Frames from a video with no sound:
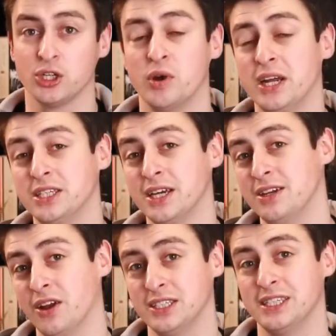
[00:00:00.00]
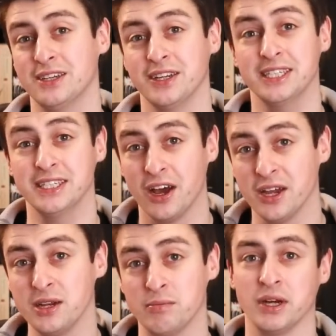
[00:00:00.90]
bit more detail in a video about
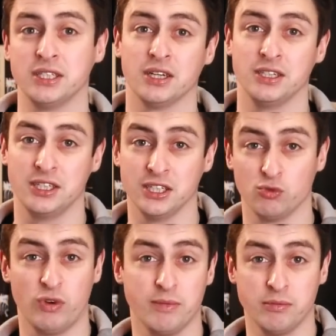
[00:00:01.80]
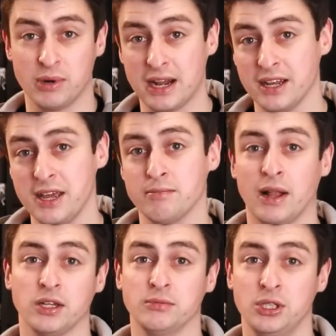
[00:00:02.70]
how the man et al. Hockey stick is the wrong
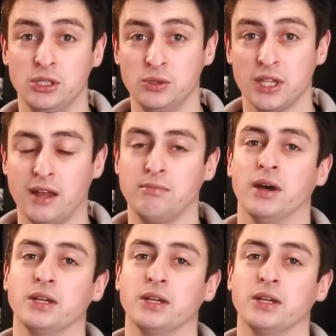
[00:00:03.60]
shape, so go